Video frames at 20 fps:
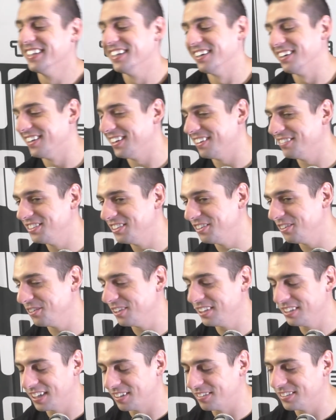I love Jimmy.
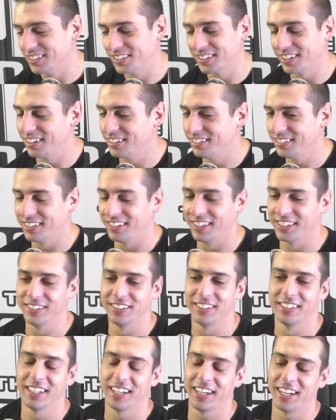When you come on the show, he's a
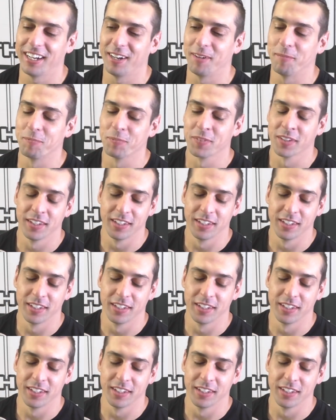legend. So